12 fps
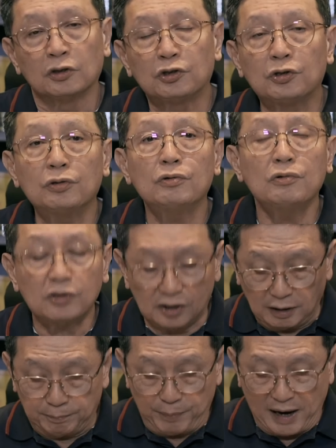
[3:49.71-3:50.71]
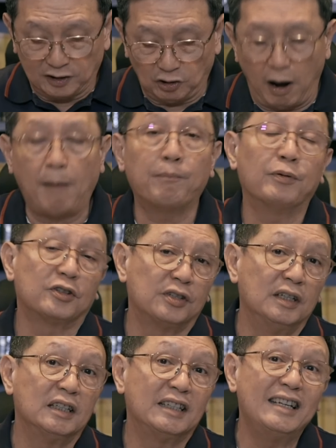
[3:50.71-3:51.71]
Choose the best
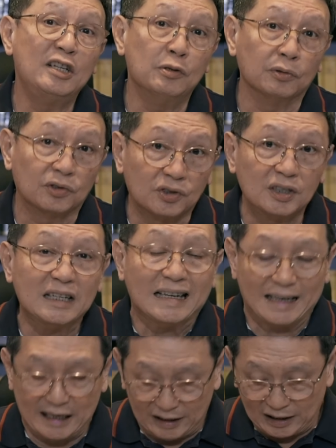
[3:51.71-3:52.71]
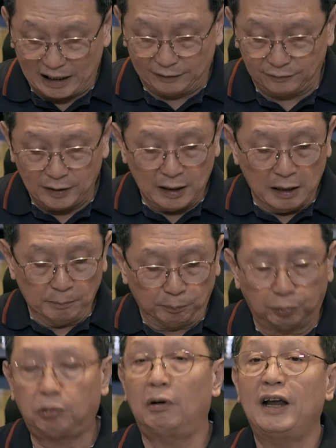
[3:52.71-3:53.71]
opportunity you see in life.
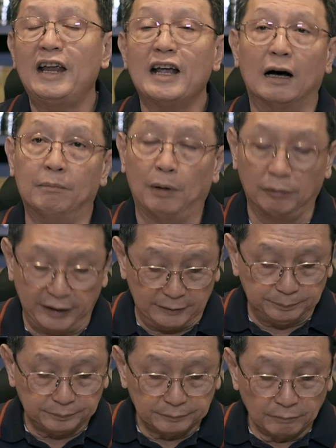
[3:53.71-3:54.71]
Pray about it.